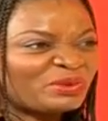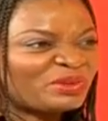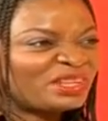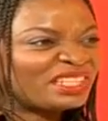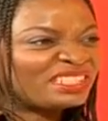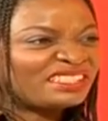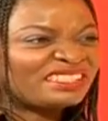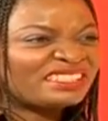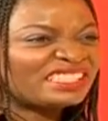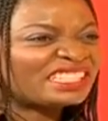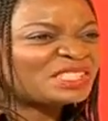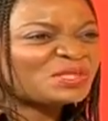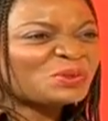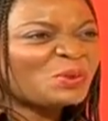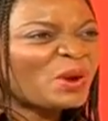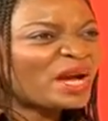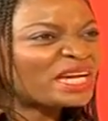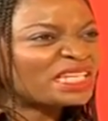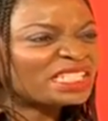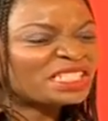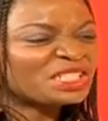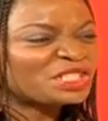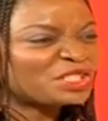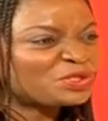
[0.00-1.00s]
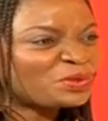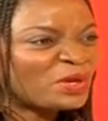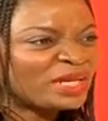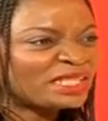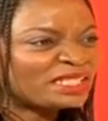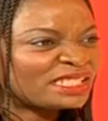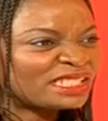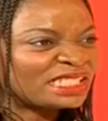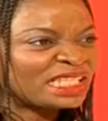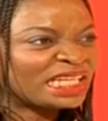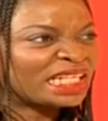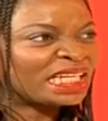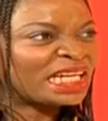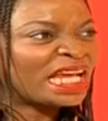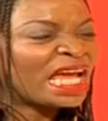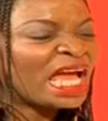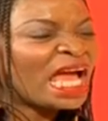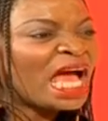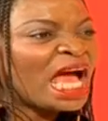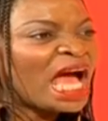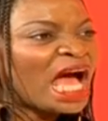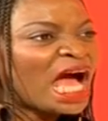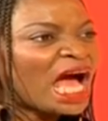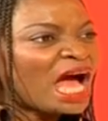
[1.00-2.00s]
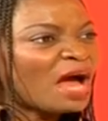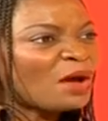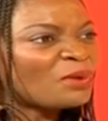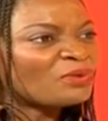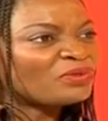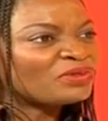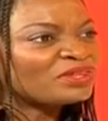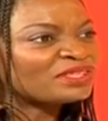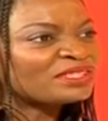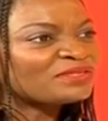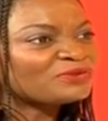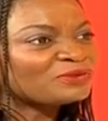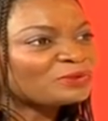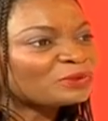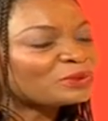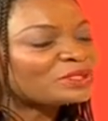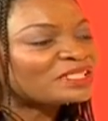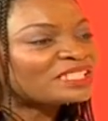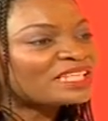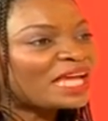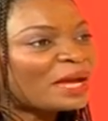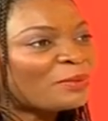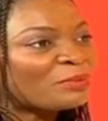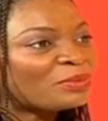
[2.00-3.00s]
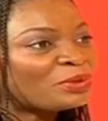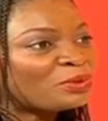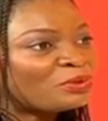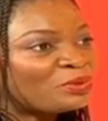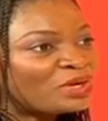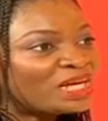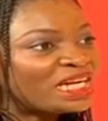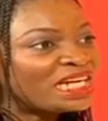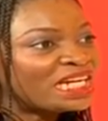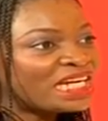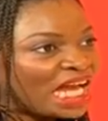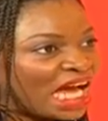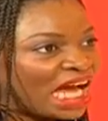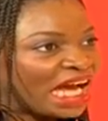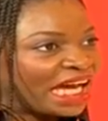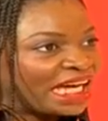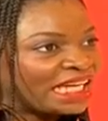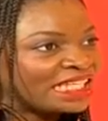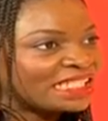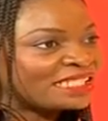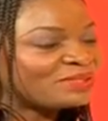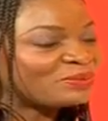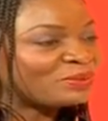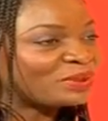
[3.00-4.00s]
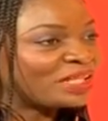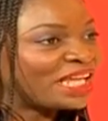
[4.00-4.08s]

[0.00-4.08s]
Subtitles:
It's quite interesting how these fruits can be really nice,